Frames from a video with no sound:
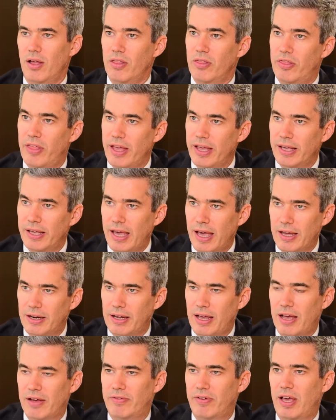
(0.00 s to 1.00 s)
They can't
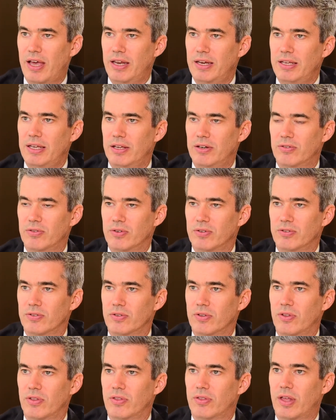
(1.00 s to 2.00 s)
have any interests
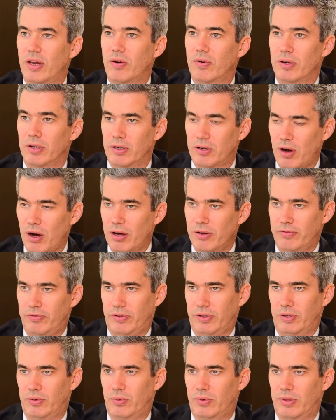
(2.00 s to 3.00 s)
that are in
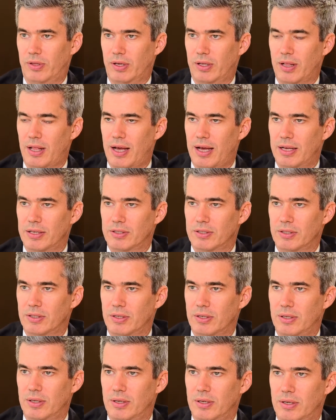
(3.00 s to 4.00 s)
conflict with the class.
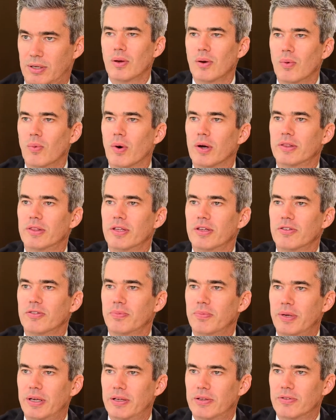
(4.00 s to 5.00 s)
What this
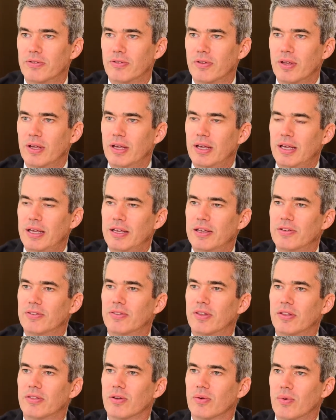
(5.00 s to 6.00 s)
means is
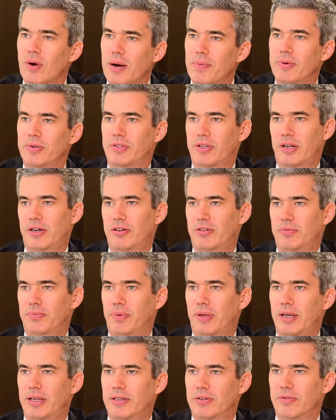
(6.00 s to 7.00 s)
that the representative
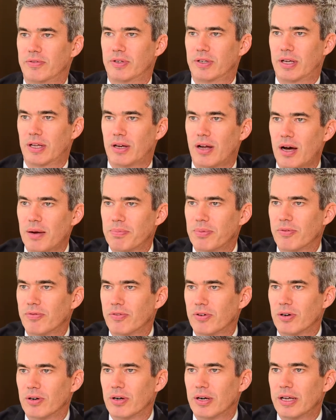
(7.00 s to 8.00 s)
plaintiff cannot
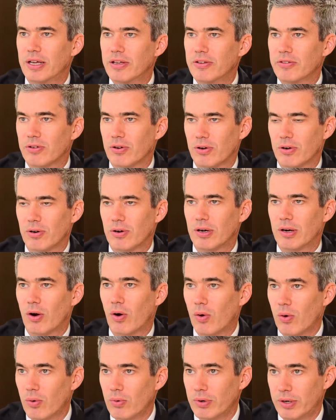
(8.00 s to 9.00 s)
prefer his or her
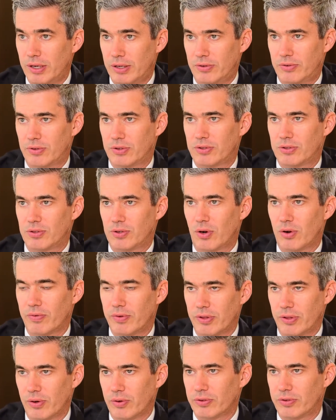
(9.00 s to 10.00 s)
own interests over
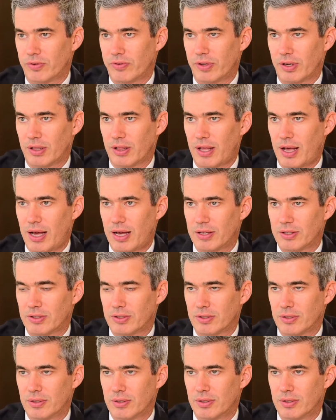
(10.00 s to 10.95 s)
those of the class.